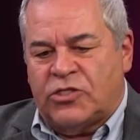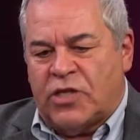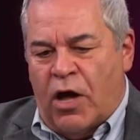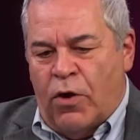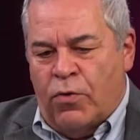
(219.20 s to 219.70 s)

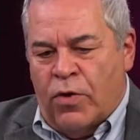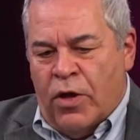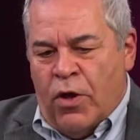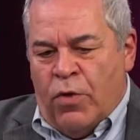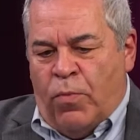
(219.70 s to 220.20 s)
so
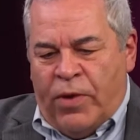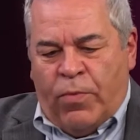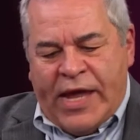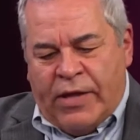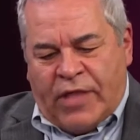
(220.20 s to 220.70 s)

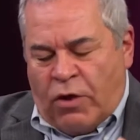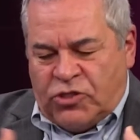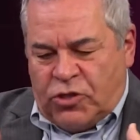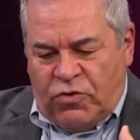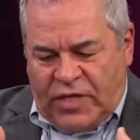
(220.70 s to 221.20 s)
we those
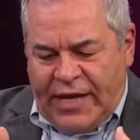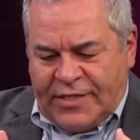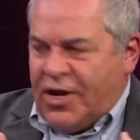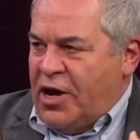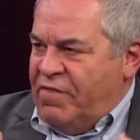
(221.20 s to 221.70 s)
two things
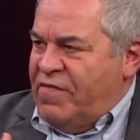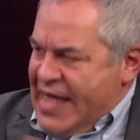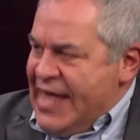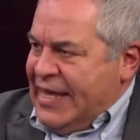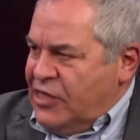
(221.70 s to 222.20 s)
kind of
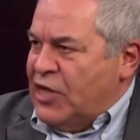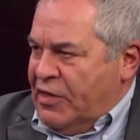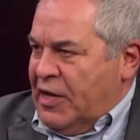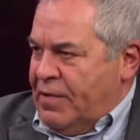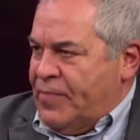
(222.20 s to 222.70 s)
hit each
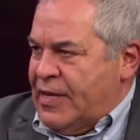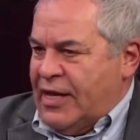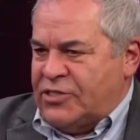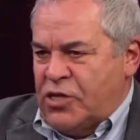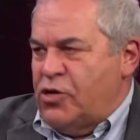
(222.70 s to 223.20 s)
other.
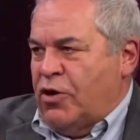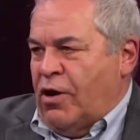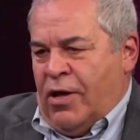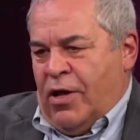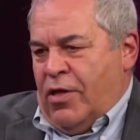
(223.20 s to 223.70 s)
And so you've got
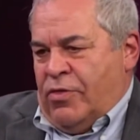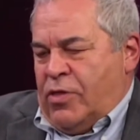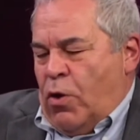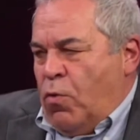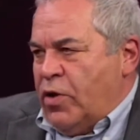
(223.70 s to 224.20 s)

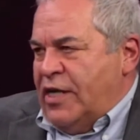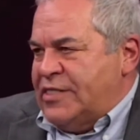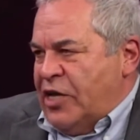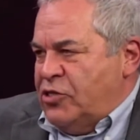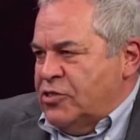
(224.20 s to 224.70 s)

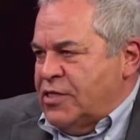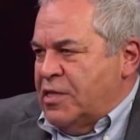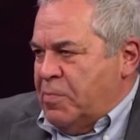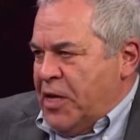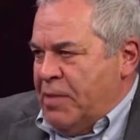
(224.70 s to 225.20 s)
organizations and the
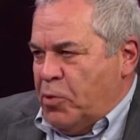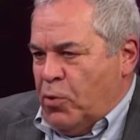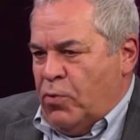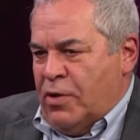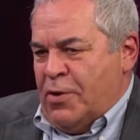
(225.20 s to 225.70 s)

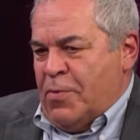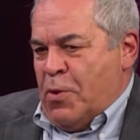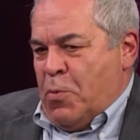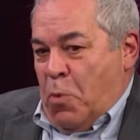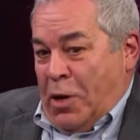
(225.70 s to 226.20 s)
people
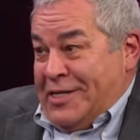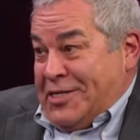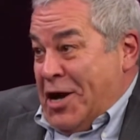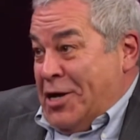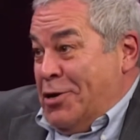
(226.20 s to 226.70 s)
wanting to
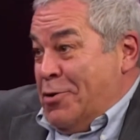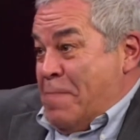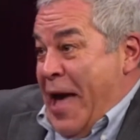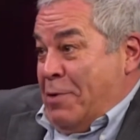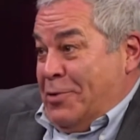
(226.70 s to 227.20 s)
kind of look
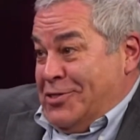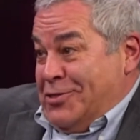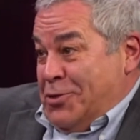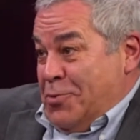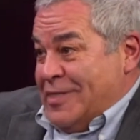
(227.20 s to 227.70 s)
backwards and
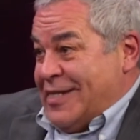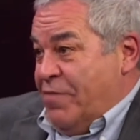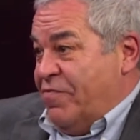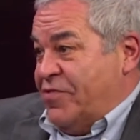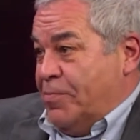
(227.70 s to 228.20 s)
do what's
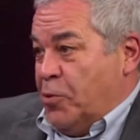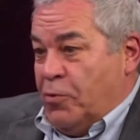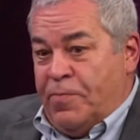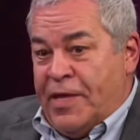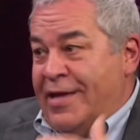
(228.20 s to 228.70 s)

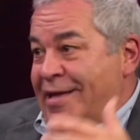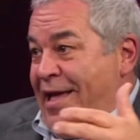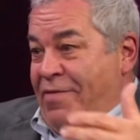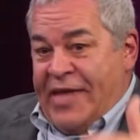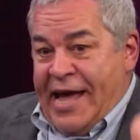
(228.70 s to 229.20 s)
comfortable,
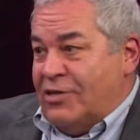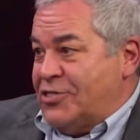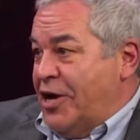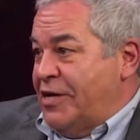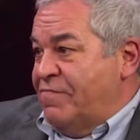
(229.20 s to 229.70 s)
and the
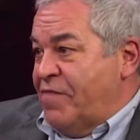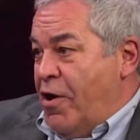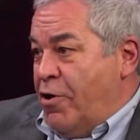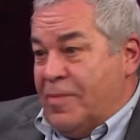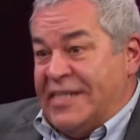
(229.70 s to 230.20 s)
outside
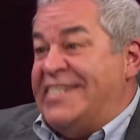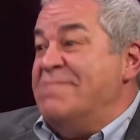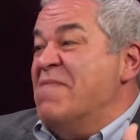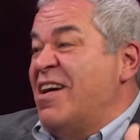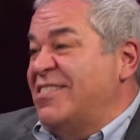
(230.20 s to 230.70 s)
environment
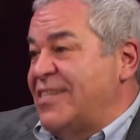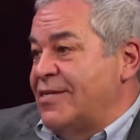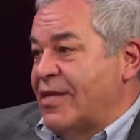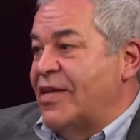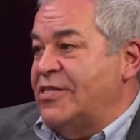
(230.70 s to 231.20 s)
demanding
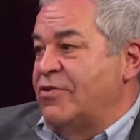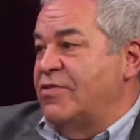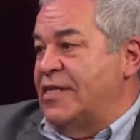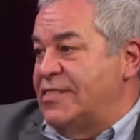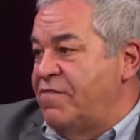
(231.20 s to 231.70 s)
that they do
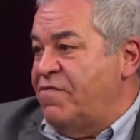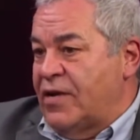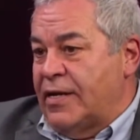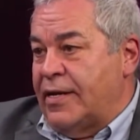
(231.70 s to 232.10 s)
things differently.